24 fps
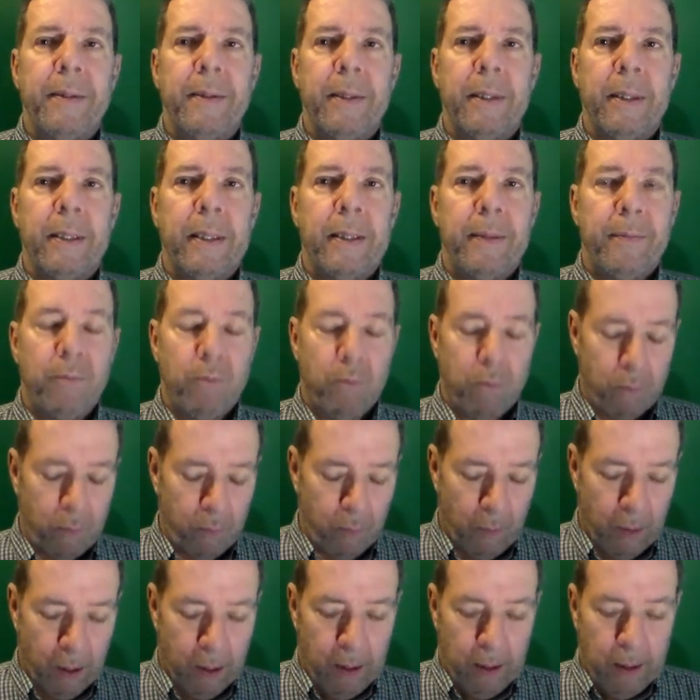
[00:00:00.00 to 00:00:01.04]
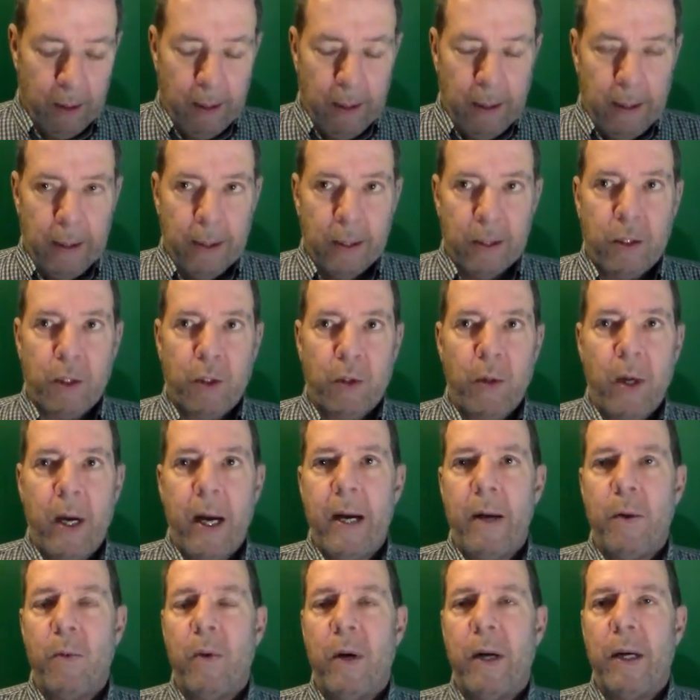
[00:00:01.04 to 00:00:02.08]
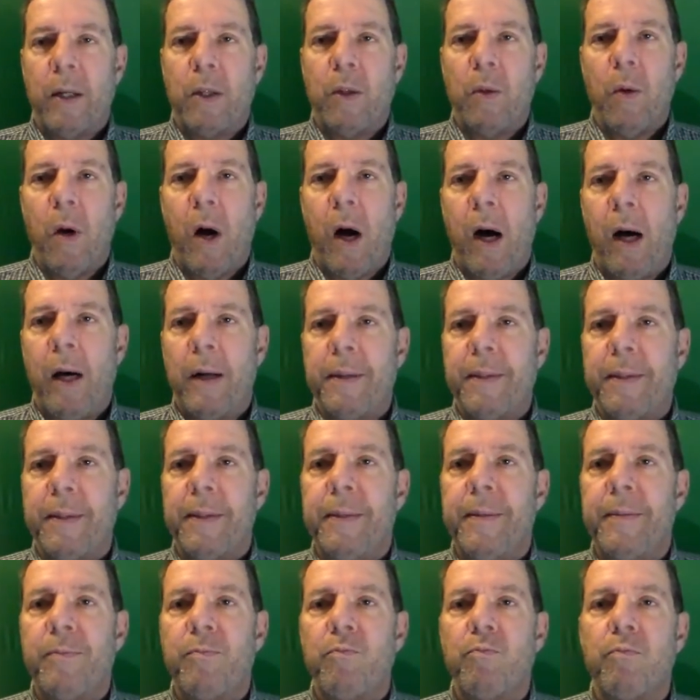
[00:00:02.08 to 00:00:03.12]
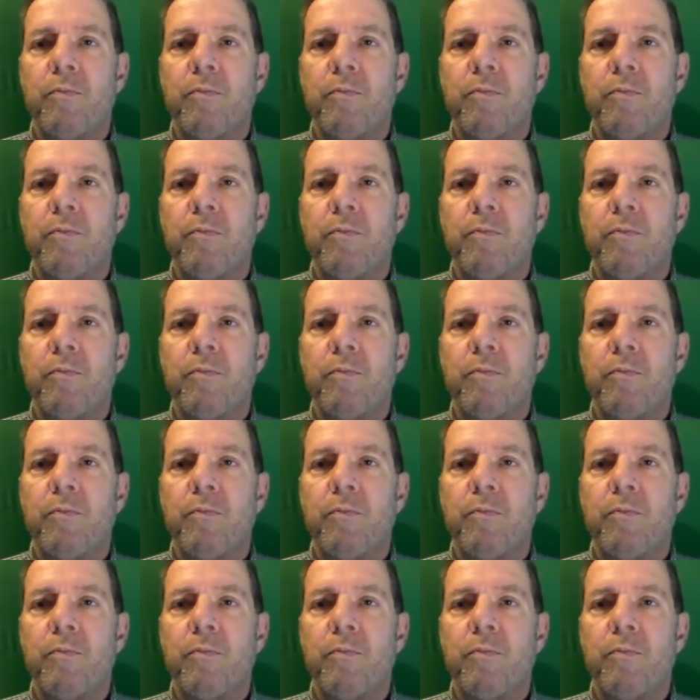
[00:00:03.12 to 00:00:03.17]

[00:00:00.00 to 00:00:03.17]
the train went across